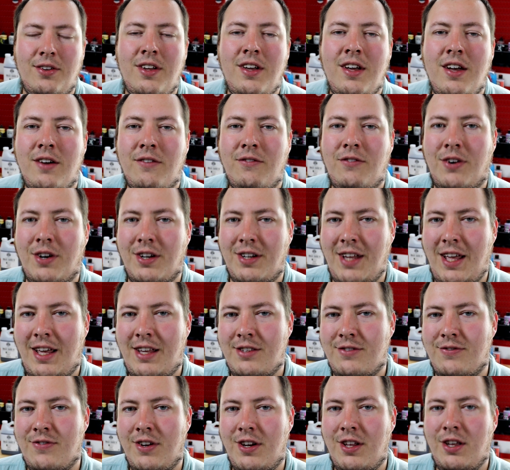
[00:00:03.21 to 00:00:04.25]
For
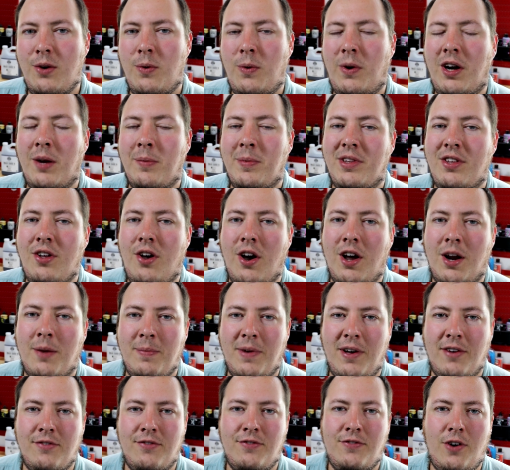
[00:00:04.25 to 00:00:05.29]
today's video we're going to be talking
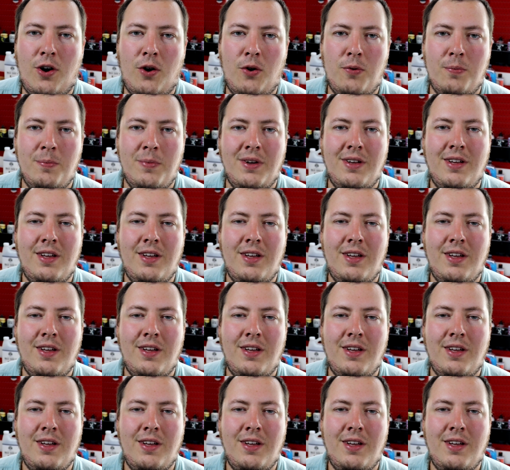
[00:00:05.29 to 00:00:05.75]
about foam,